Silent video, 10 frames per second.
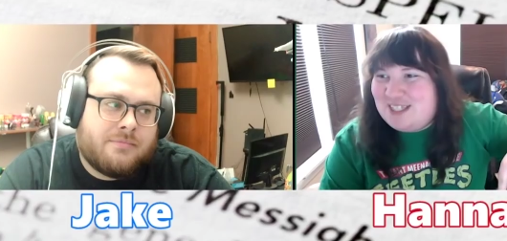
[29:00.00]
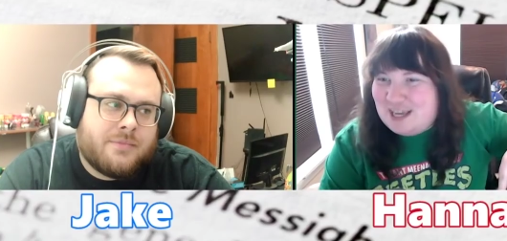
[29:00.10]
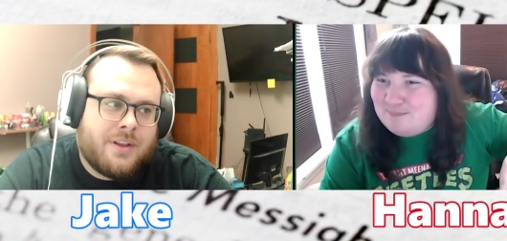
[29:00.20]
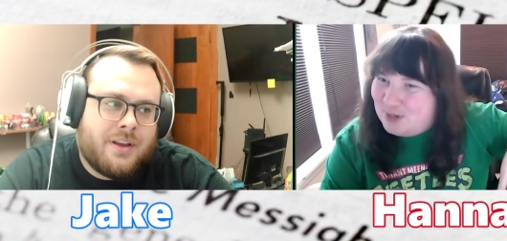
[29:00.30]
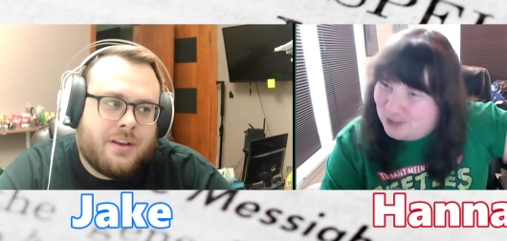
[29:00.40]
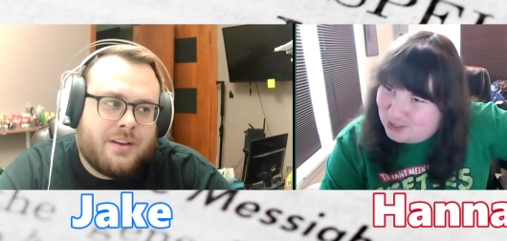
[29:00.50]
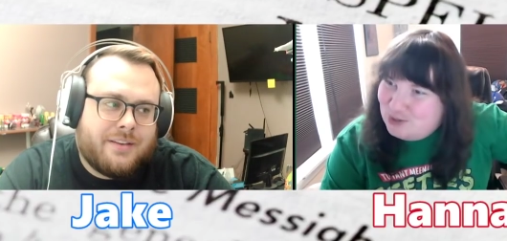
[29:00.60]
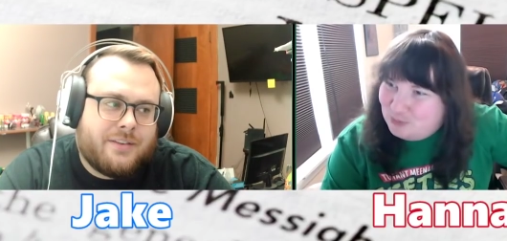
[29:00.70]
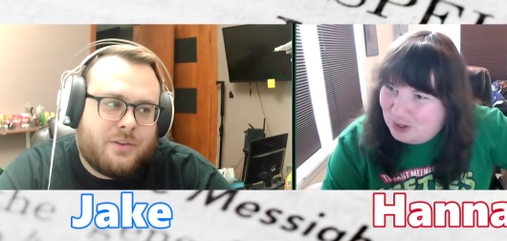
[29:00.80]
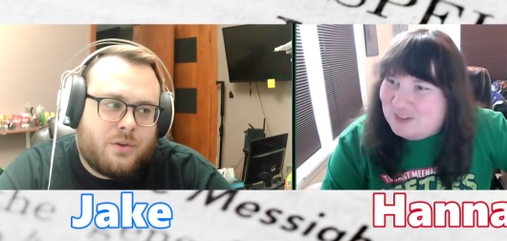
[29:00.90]
Speaker 1: same person
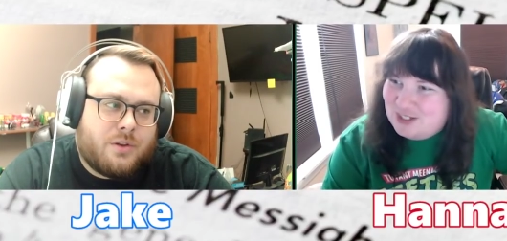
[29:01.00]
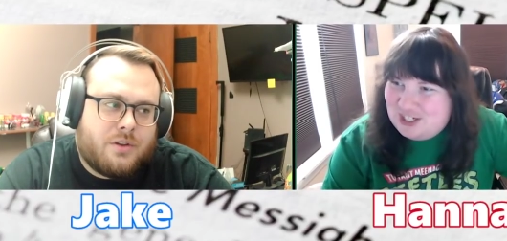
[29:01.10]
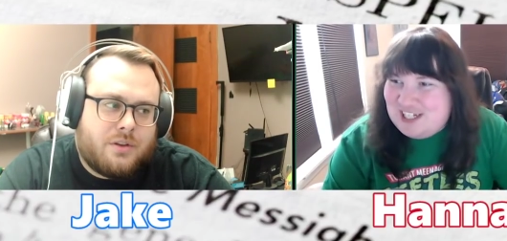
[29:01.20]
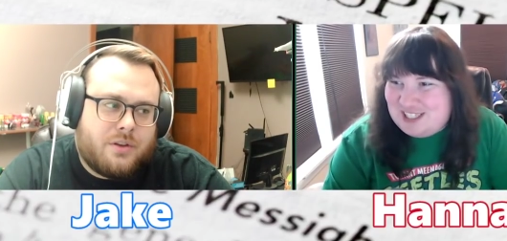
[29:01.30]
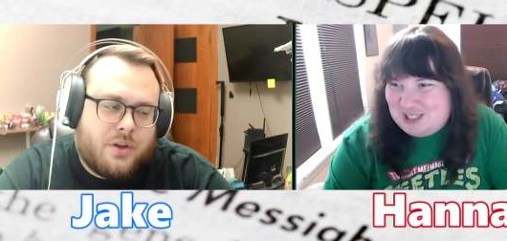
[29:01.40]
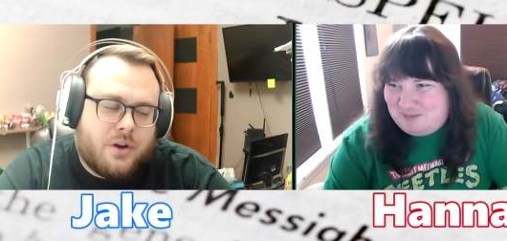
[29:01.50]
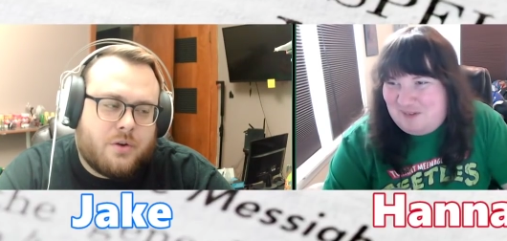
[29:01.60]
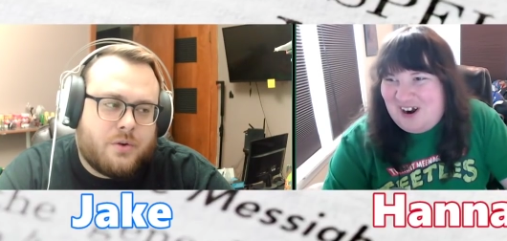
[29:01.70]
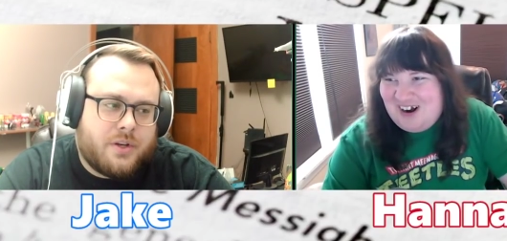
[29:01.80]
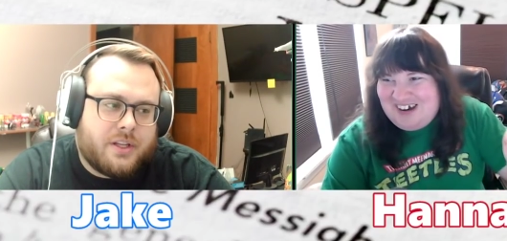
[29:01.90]
who wrote the mm, Jesus." You
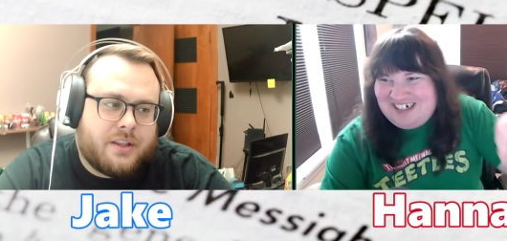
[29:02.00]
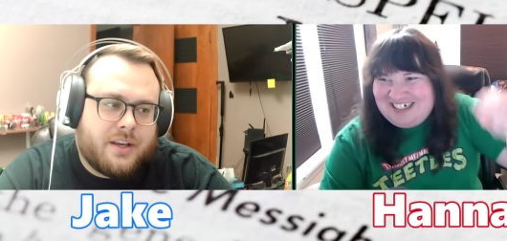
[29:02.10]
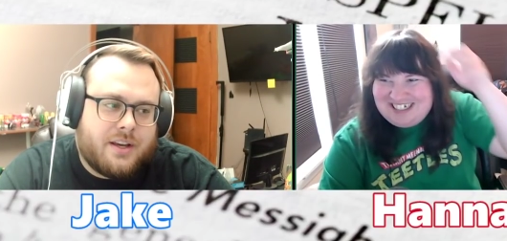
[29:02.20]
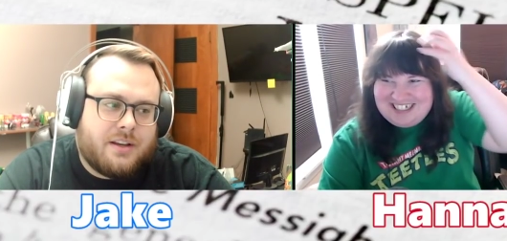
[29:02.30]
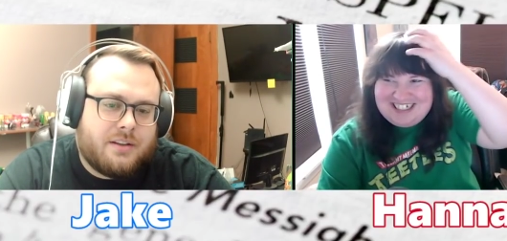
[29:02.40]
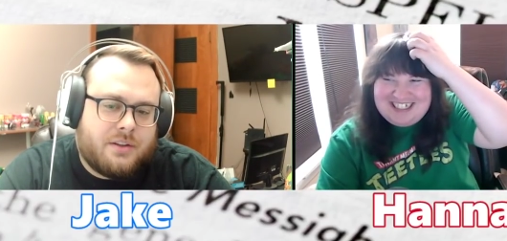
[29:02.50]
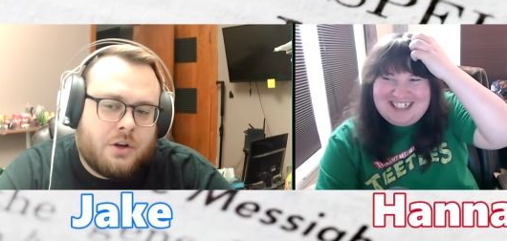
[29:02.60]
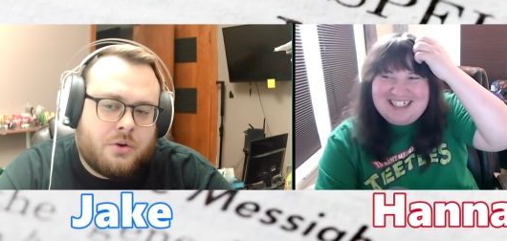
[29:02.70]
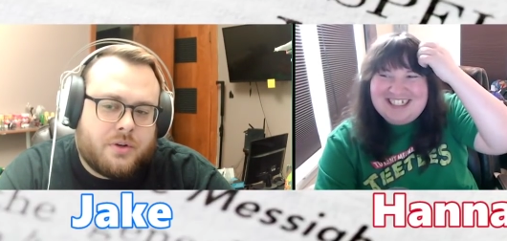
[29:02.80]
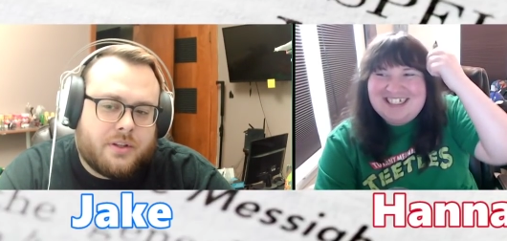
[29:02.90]
know part. who did that?
Speaker 2: You
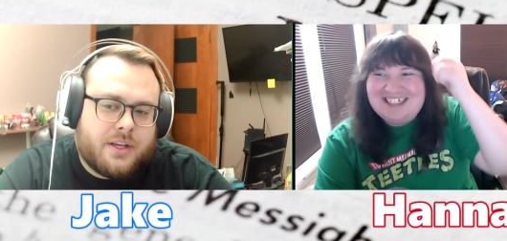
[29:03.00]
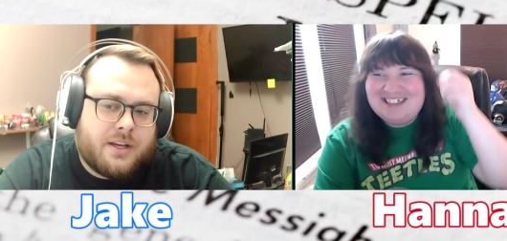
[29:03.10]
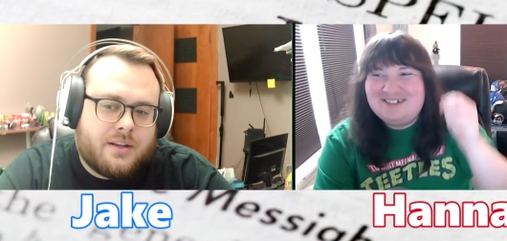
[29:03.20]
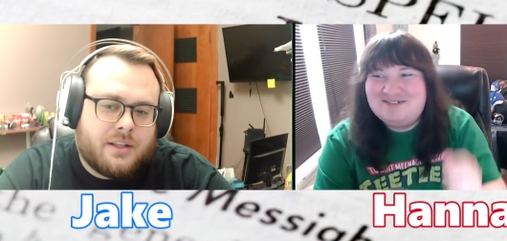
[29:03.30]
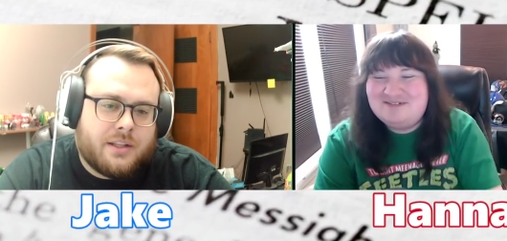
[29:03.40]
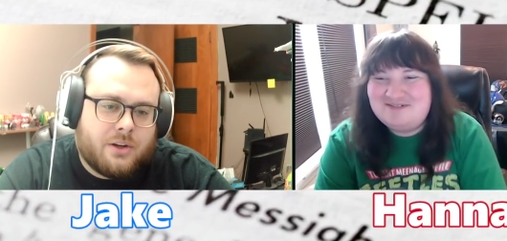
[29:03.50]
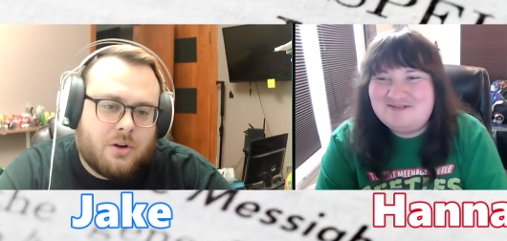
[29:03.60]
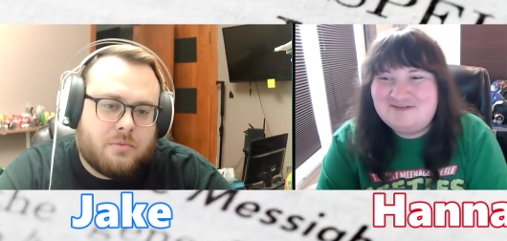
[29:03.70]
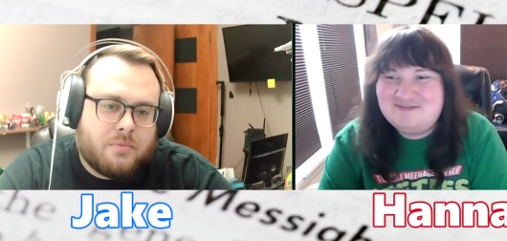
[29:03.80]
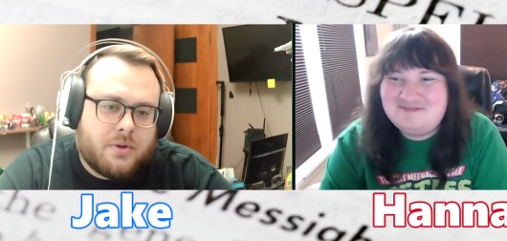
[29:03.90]
know who did that in
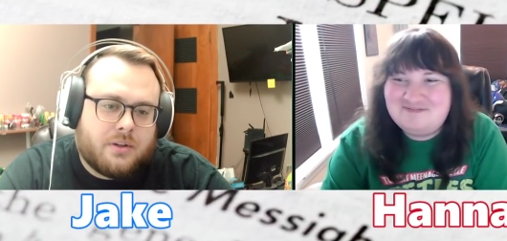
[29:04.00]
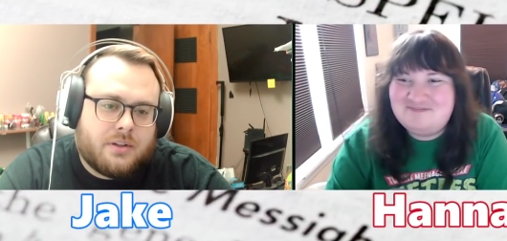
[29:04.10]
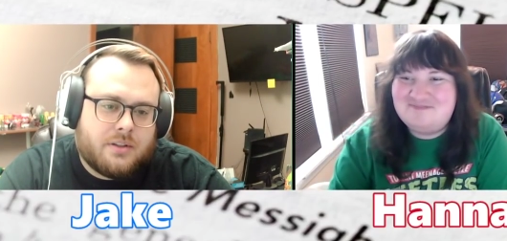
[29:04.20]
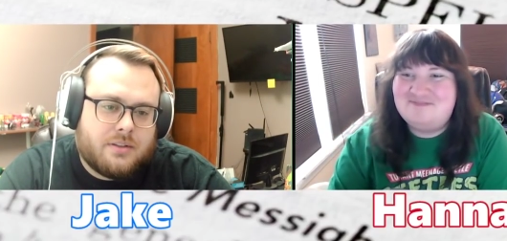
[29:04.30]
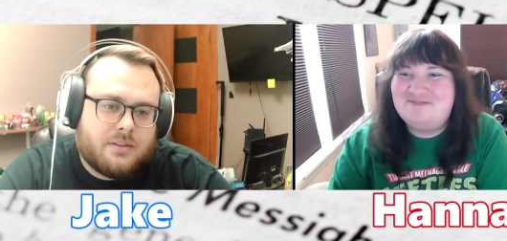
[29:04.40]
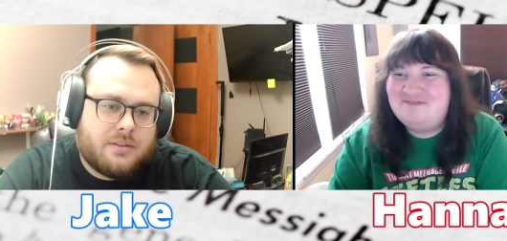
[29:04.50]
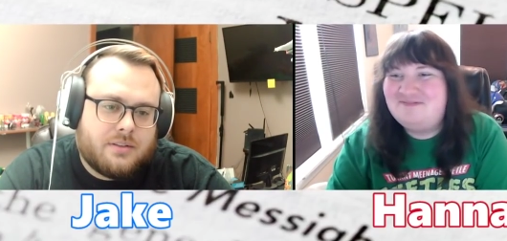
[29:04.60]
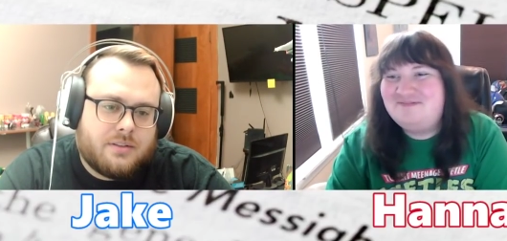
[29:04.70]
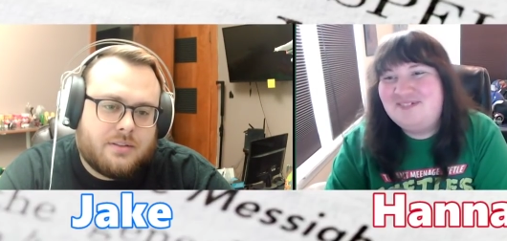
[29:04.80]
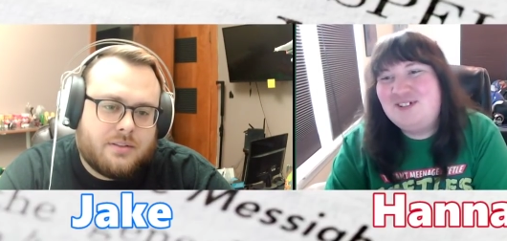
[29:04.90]
their own book?
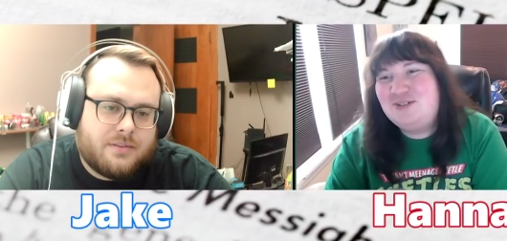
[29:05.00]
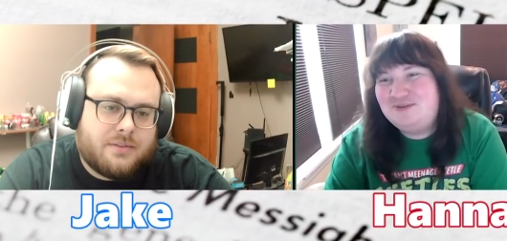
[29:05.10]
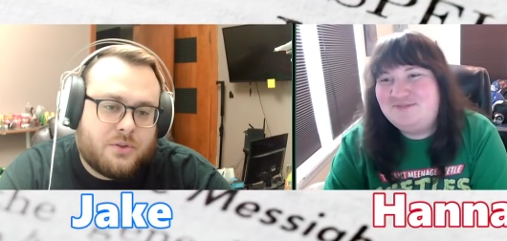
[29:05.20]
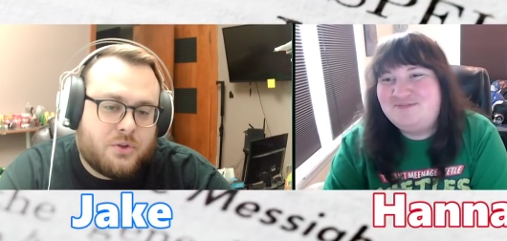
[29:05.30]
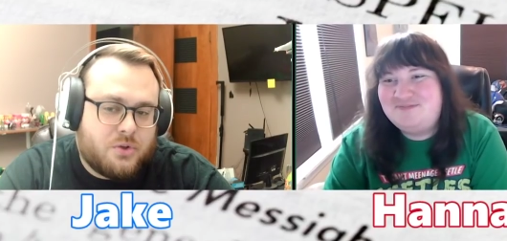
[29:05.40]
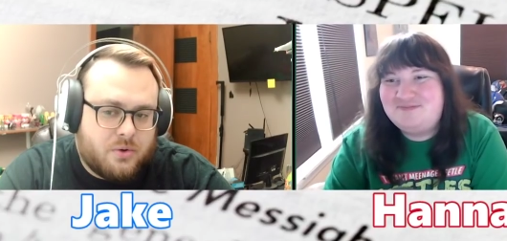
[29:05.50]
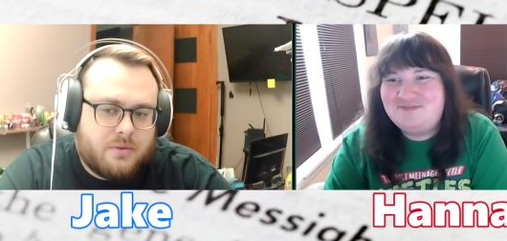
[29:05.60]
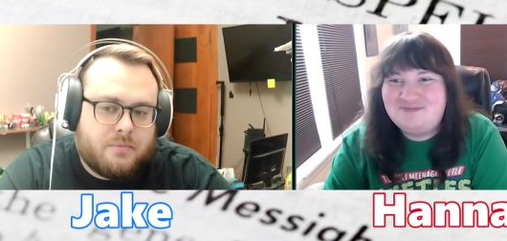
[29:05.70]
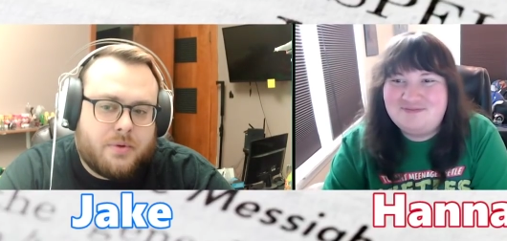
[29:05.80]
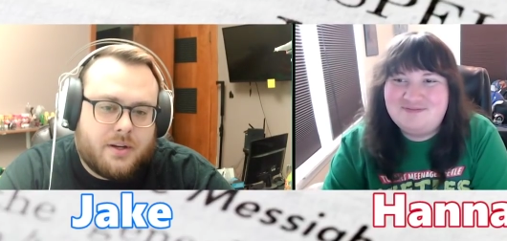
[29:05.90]
Who?
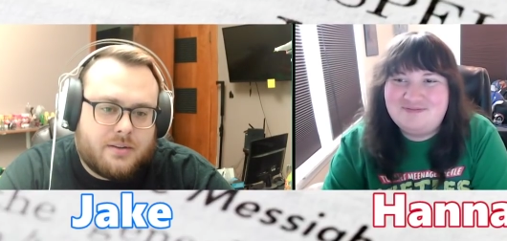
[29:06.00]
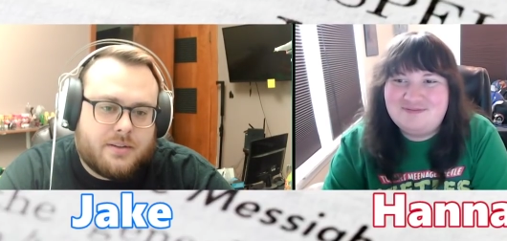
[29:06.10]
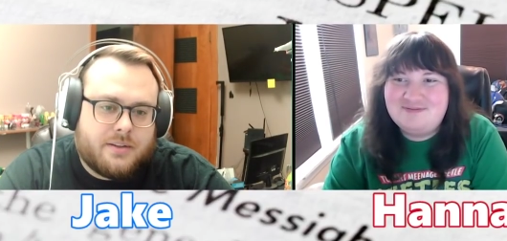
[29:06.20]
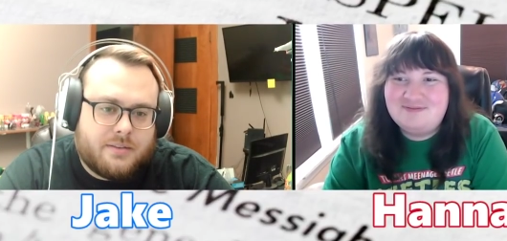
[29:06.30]
Jordan Peterson.